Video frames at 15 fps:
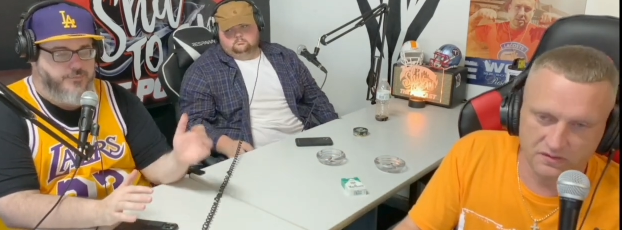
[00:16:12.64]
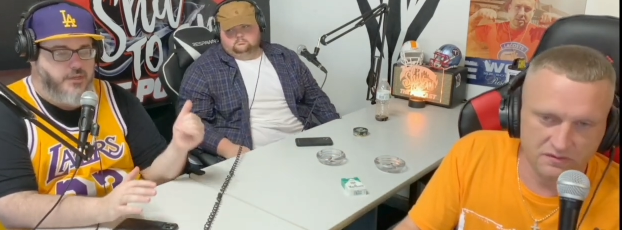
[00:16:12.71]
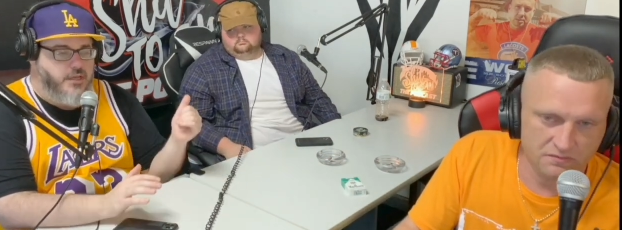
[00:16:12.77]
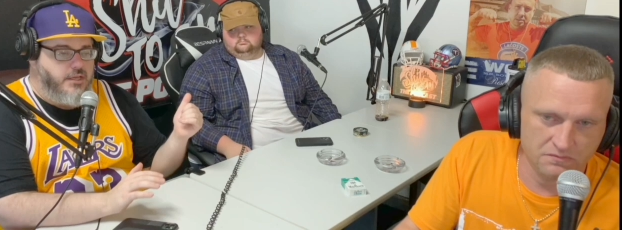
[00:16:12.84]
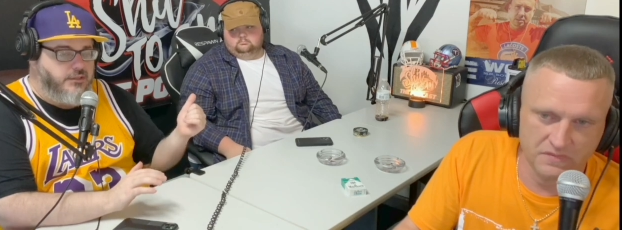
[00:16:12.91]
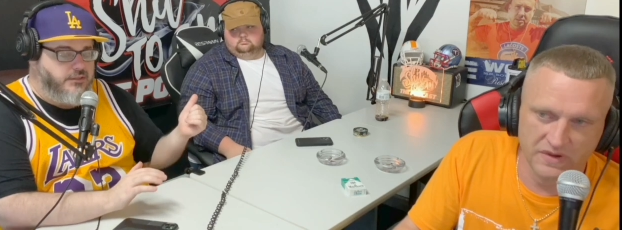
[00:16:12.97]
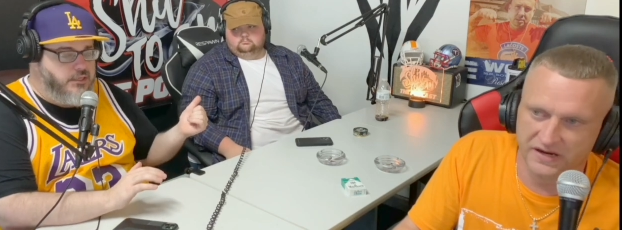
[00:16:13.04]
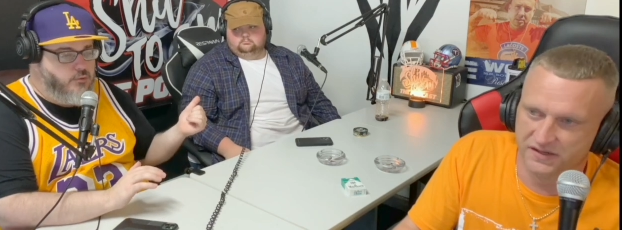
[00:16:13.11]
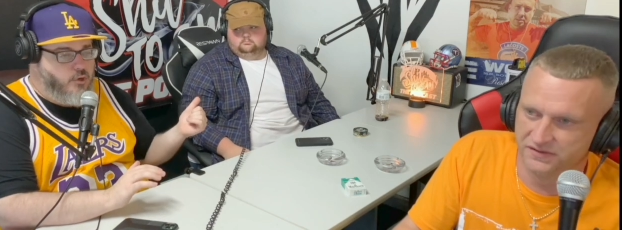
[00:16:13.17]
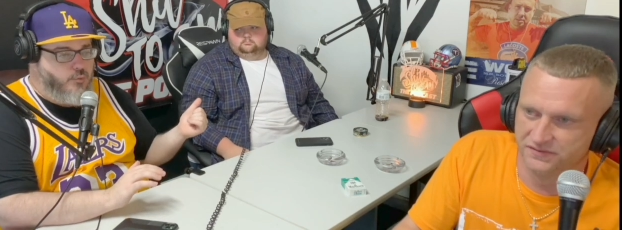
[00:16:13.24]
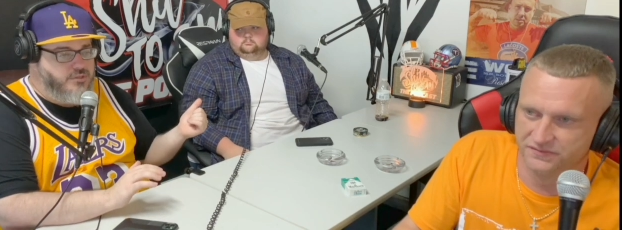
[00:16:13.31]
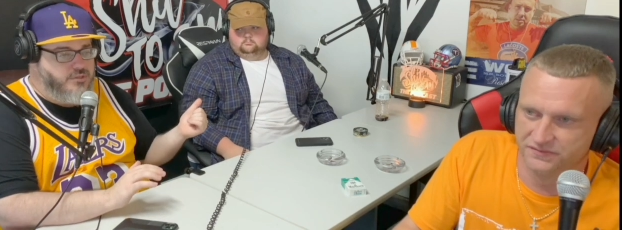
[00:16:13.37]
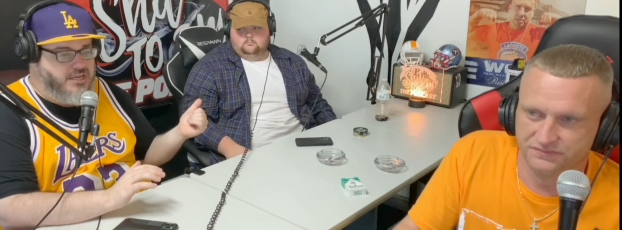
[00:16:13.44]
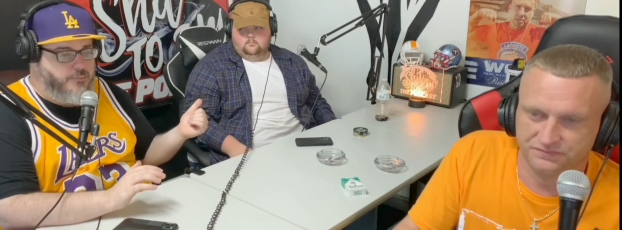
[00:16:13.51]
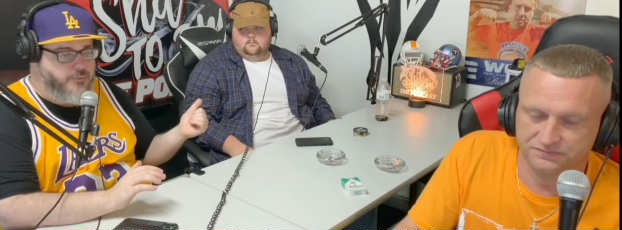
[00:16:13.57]
Speaker 1: Leroy wasn't
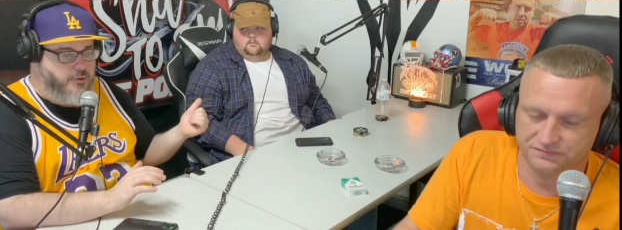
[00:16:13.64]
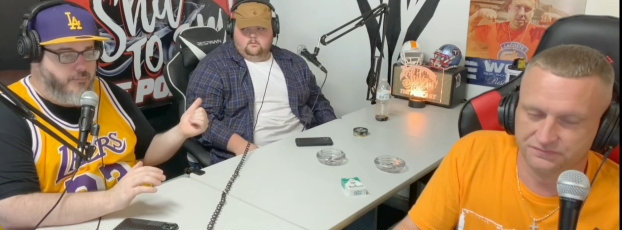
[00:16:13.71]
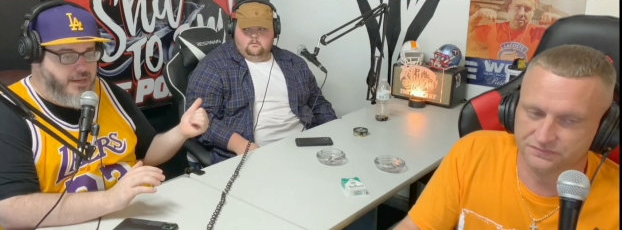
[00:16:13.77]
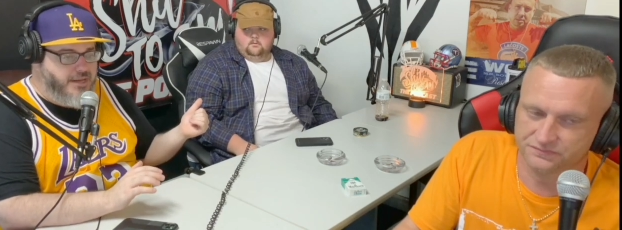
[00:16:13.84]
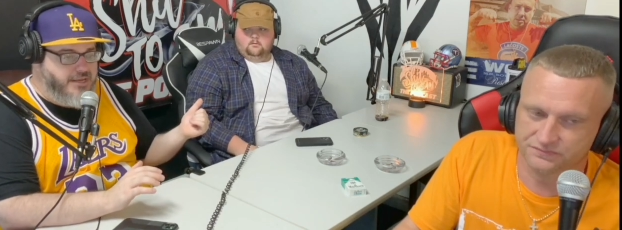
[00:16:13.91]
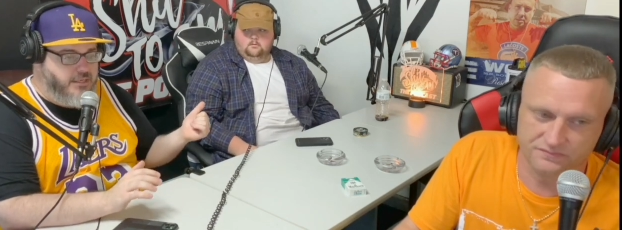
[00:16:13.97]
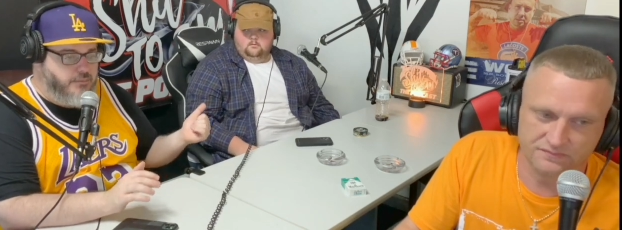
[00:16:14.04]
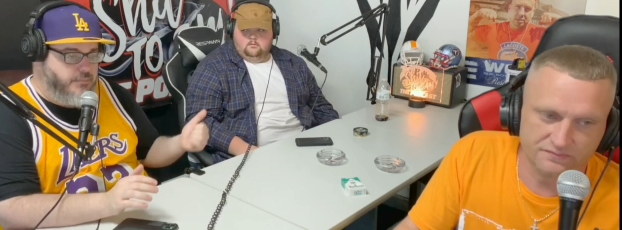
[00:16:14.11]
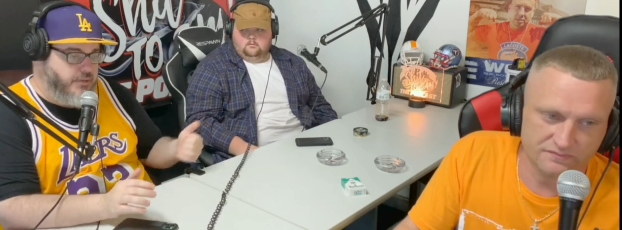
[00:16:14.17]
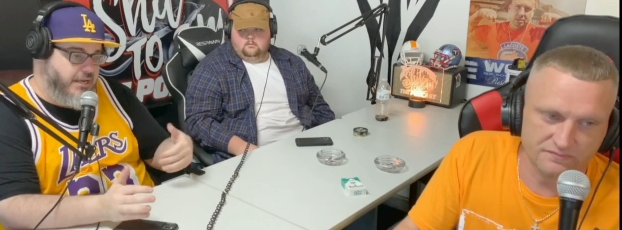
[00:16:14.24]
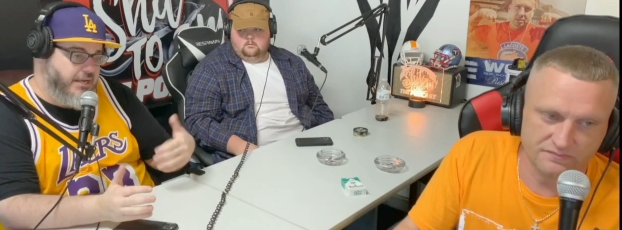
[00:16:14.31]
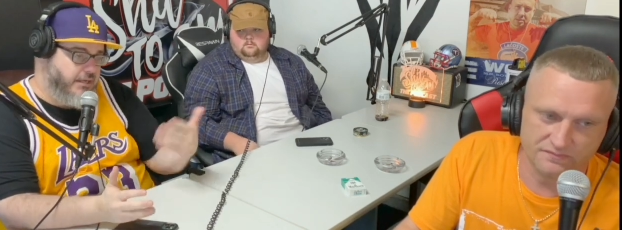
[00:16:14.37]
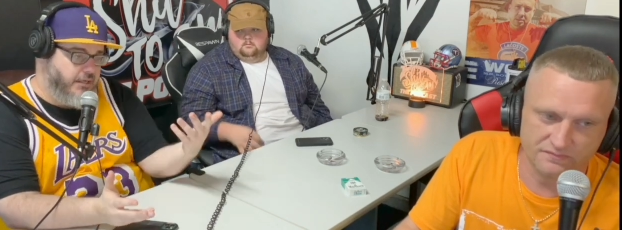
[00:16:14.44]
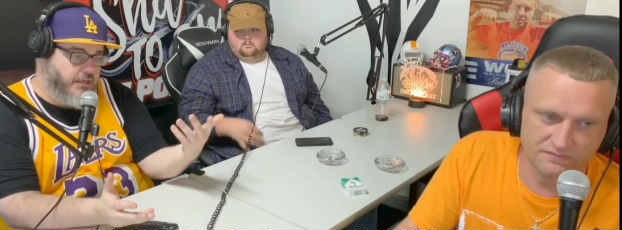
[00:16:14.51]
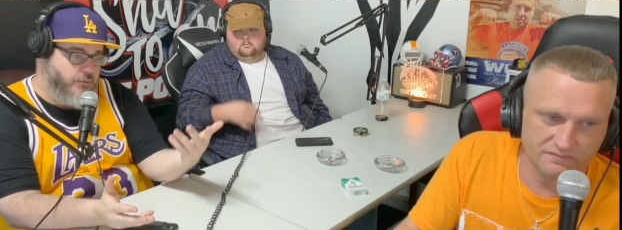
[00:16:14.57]
able to make it, but he can
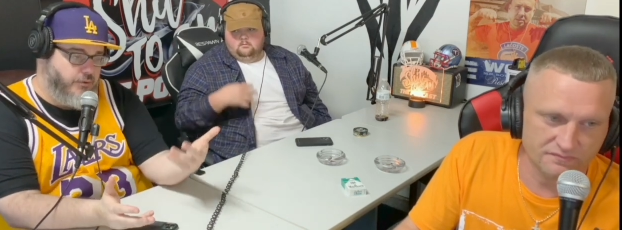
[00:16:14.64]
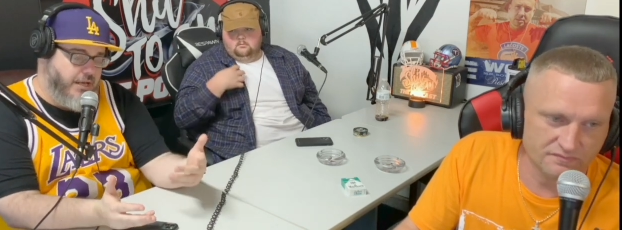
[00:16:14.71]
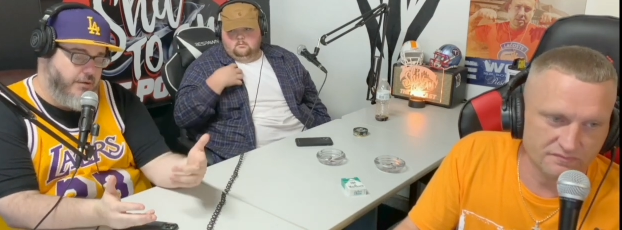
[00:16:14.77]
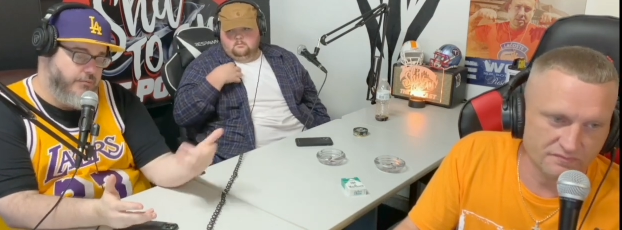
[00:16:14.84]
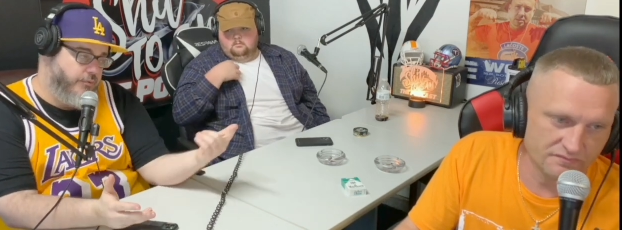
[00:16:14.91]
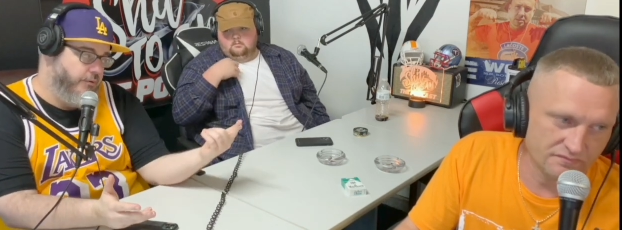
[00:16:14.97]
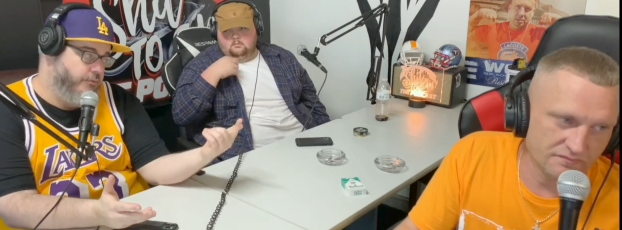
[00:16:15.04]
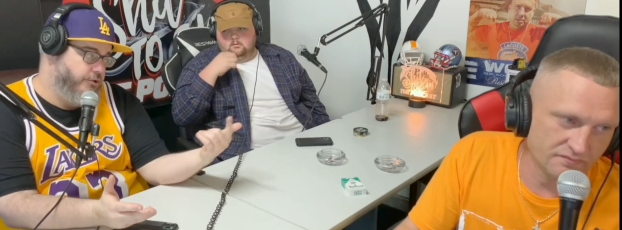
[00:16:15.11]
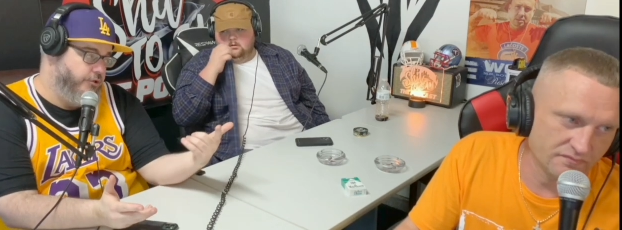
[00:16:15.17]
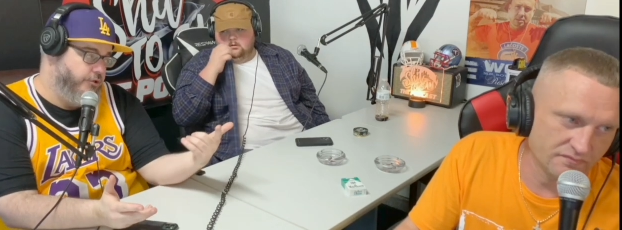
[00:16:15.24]
go. He, we were showing